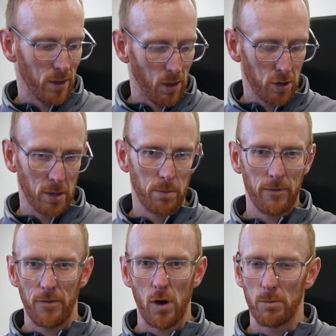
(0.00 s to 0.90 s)
look and
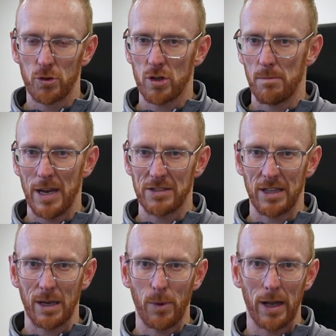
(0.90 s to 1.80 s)
perform just
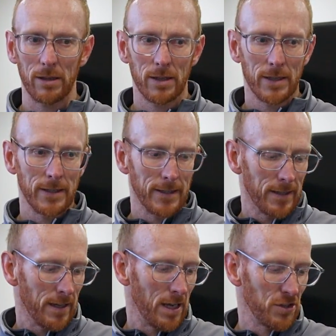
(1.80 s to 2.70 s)
amazingly well.
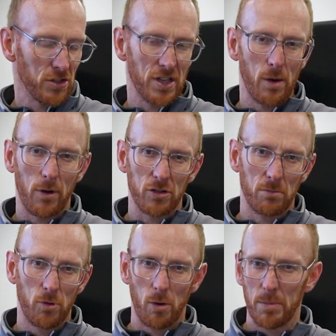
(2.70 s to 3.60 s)
As you'll see, we've got
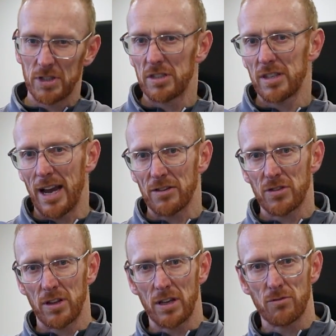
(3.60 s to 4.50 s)
some numbers attached
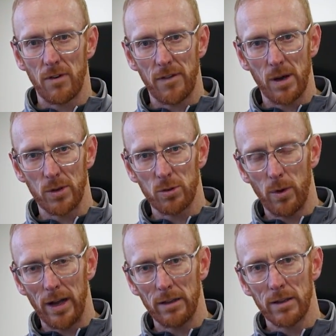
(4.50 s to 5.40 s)
to this review as
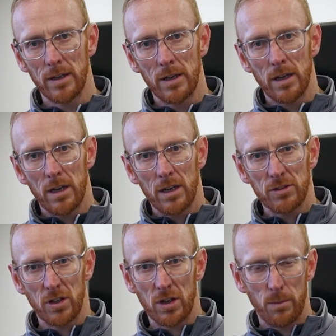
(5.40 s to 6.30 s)
well.
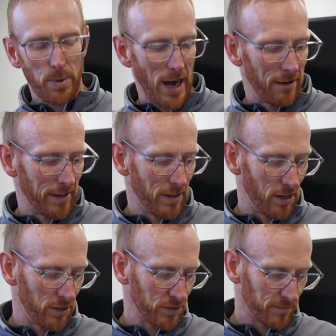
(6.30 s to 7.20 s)
So comparing
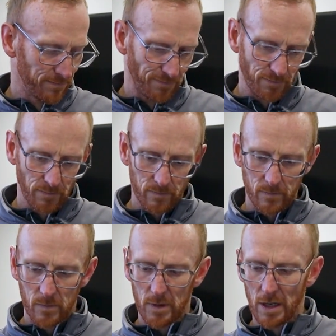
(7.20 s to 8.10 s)
those,
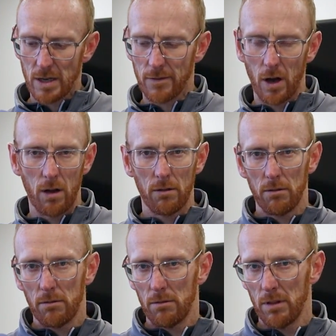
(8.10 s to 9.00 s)
you've got
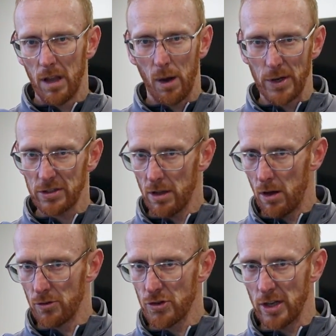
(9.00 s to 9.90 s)
lowest
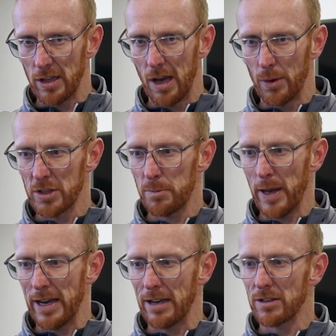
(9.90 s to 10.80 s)
launching, lowest
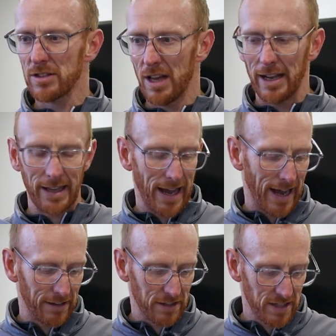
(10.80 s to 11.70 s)
spinning, slightly
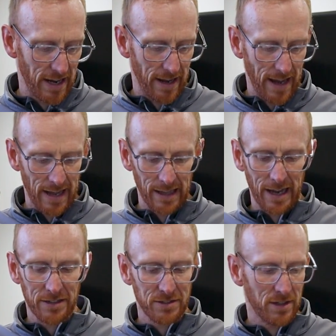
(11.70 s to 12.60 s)
harder to hit
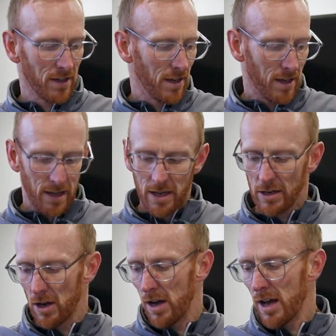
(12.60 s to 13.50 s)
LS.
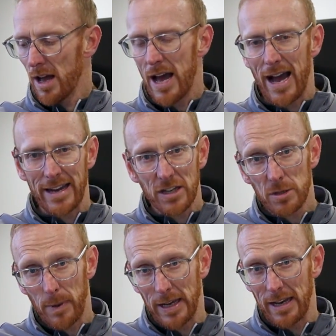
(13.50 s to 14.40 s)
You've got highest
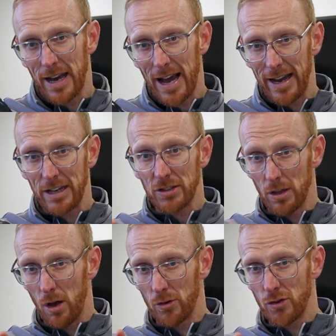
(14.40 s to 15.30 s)
spinning, highest
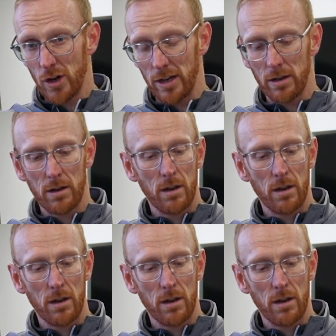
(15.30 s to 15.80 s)
launching,